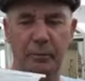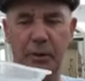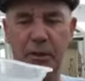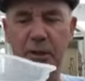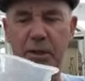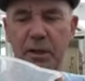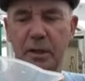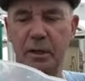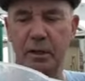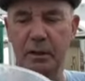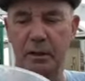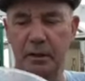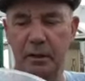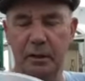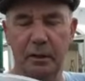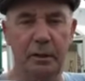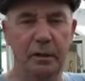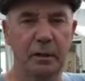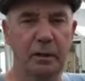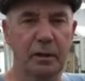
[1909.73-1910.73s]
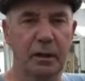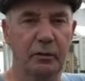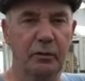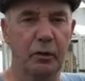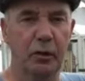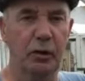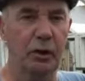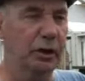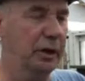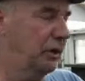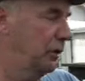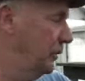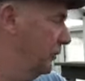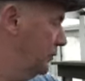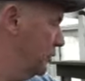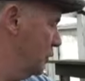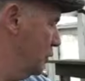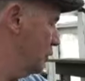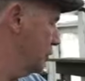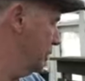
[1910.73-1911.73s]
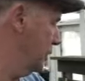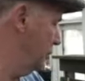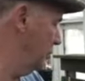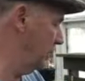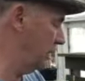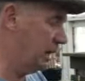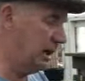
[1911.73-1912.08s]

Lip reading: minutes. I've got a litre of juice. Now you